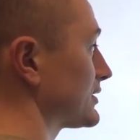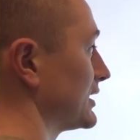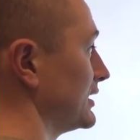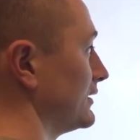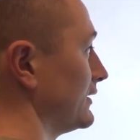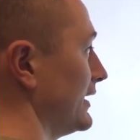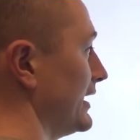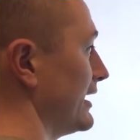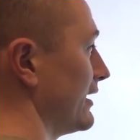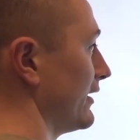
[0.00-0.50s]

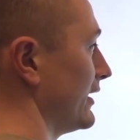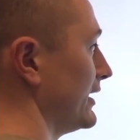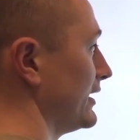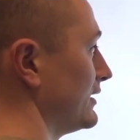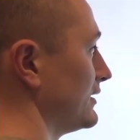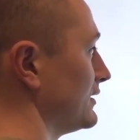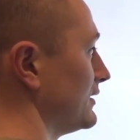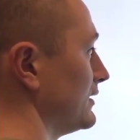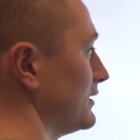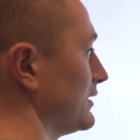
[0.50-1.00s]
kill area
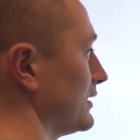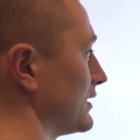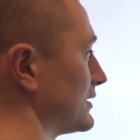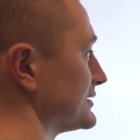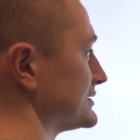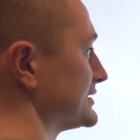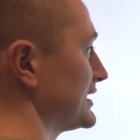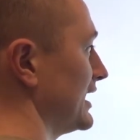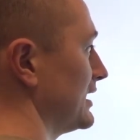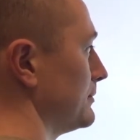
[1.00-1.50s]
on a
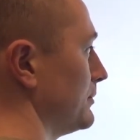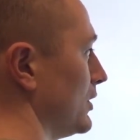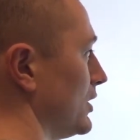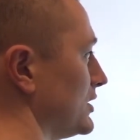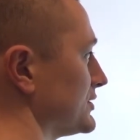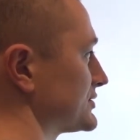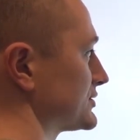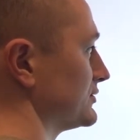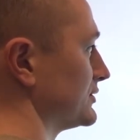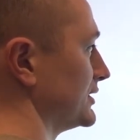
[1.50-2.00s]
side
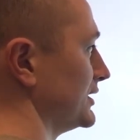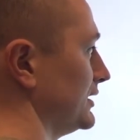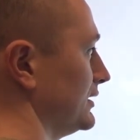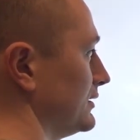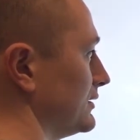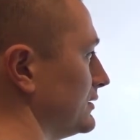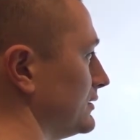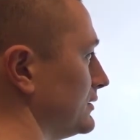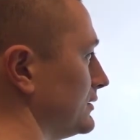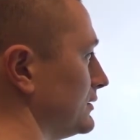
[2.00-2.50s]
ball screen
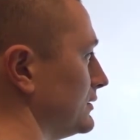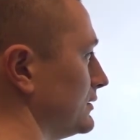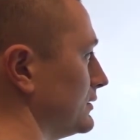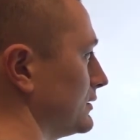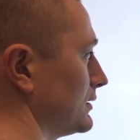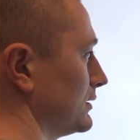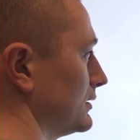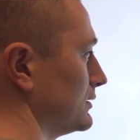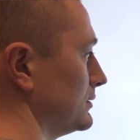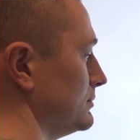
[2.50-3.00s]

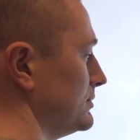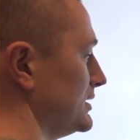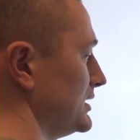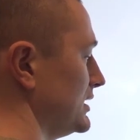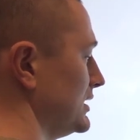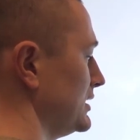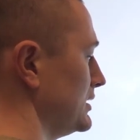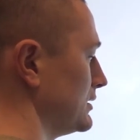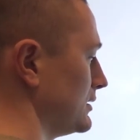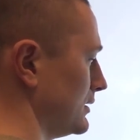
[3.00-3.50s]
could
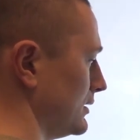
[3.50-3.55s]
be,